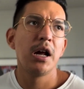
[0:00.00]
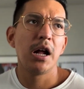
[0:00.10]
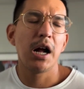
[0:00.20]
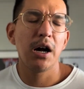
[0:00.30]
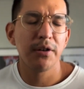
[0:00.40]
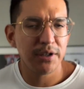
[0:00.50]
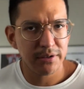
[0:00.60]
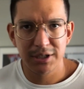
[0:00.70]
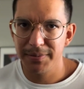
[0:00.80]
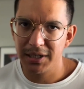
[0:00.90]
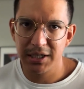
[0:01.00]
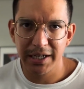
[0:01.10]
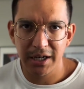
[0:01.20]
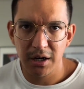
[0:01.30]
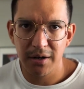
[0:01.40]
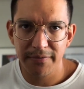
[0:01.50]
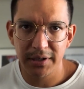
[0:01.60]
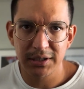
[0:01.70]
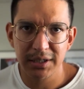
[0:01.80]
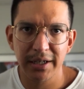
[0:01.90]
How do you expect to gain
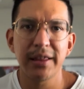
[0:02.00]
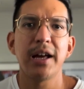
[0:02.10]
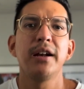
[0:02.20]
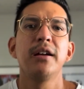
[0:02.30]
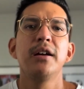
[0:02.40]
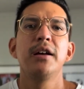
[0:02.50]
confidence like that?